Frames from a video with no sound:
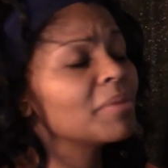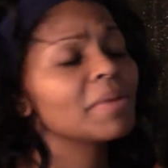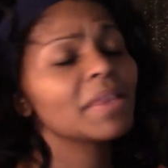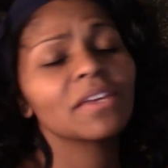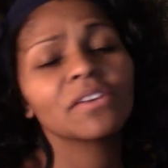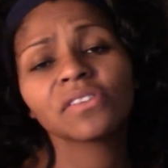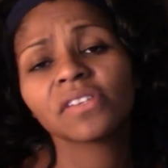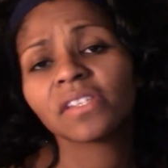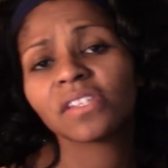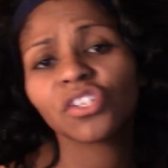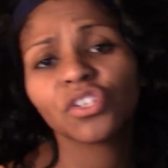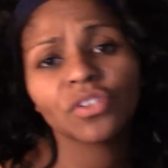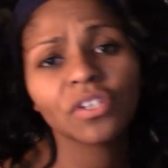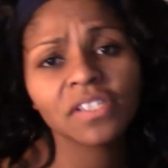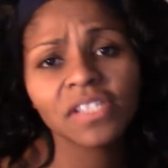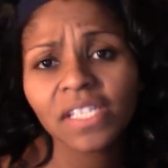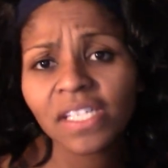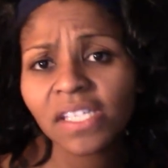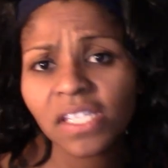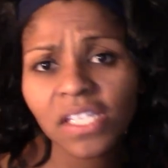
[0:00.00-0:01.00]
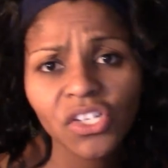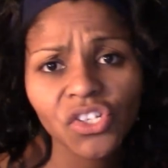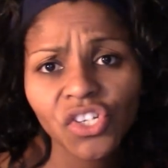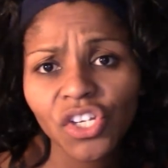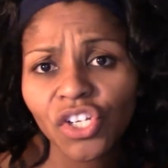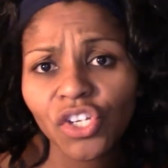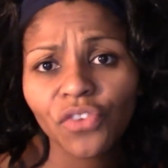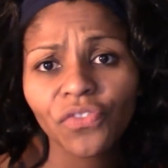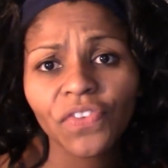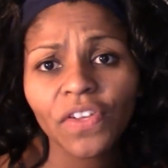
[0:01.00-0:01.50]
there's a, a decision
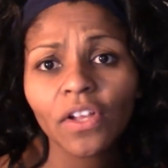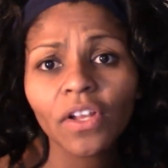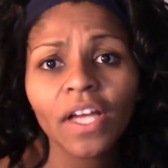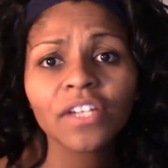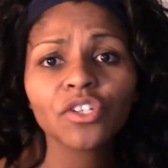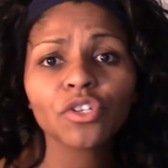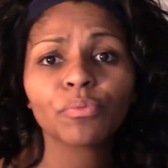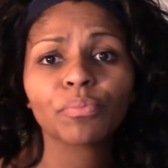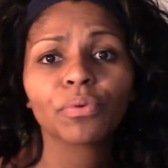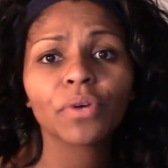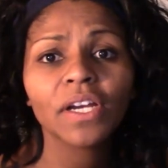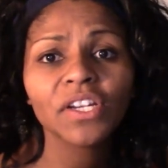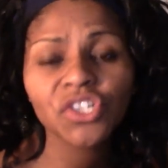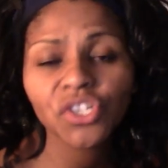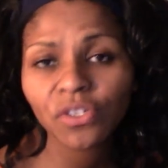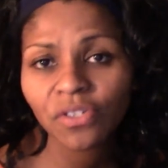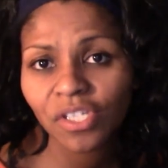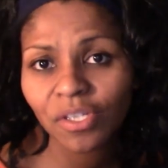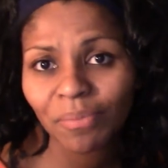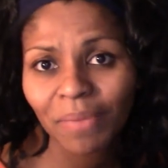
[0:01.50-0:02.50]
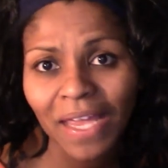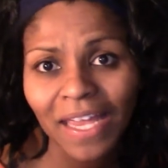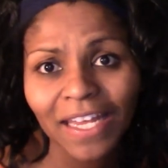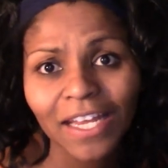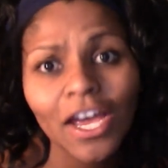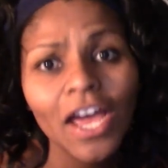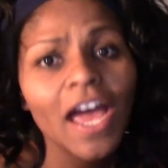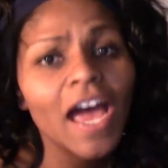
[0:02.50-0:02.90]
you feel under pressure to make.